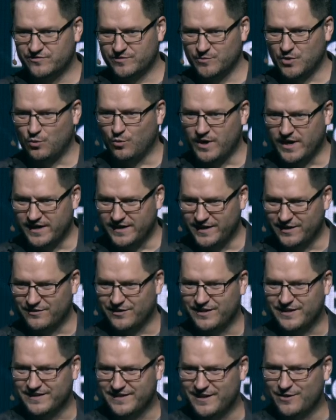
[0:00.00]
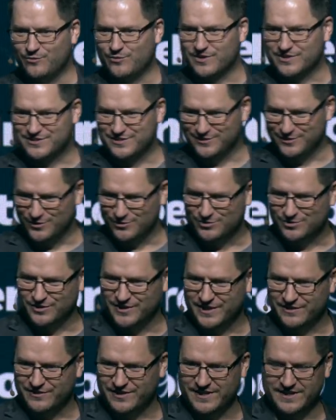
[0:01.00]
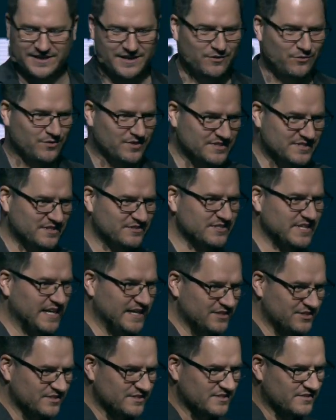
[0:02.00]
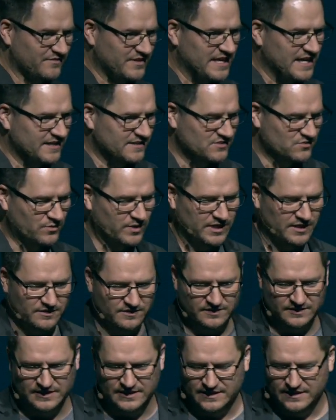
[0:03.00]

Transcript: from a wide area network to local area networks, there's edges of that as well.